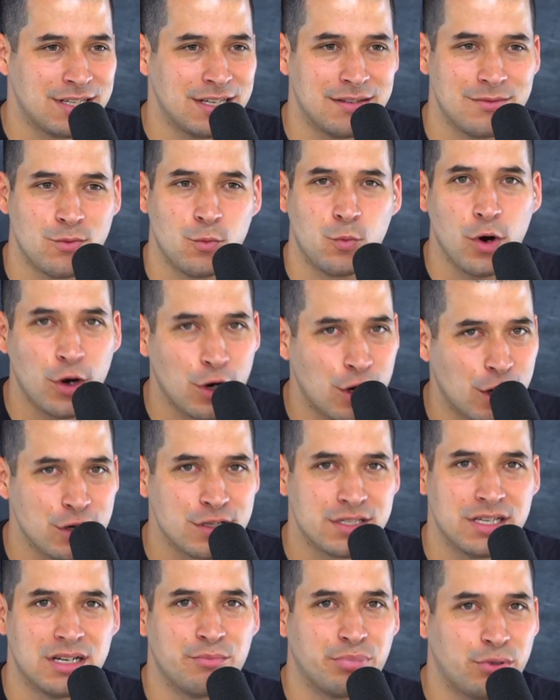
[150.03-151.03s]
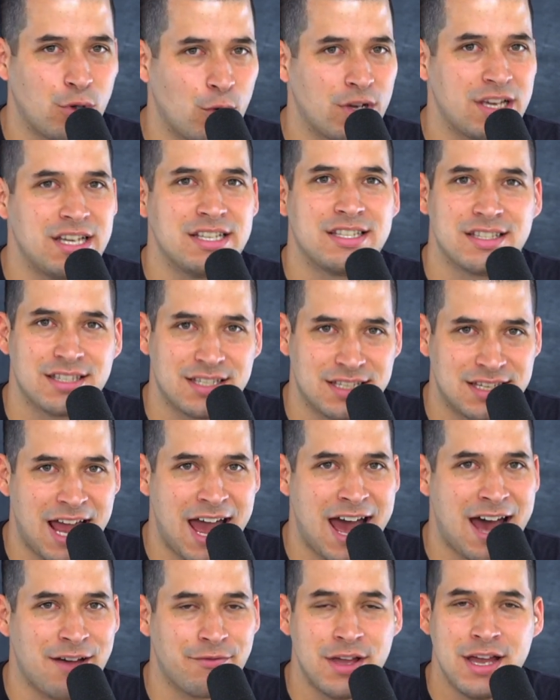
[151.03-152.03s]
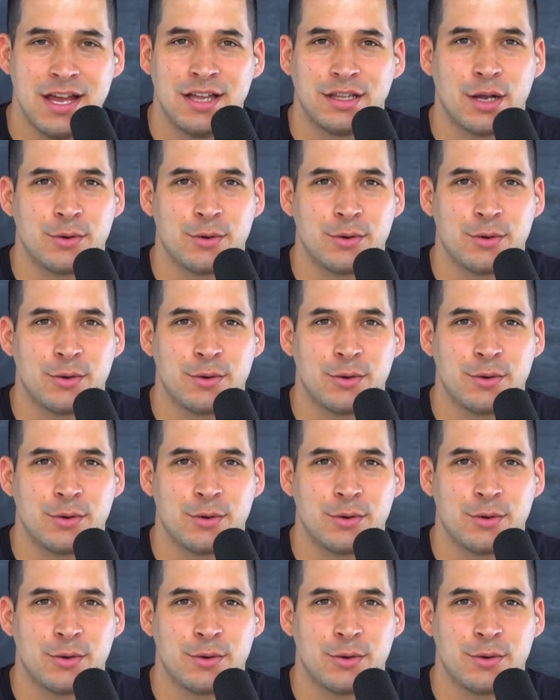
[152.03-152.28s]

and workers and employees and staff.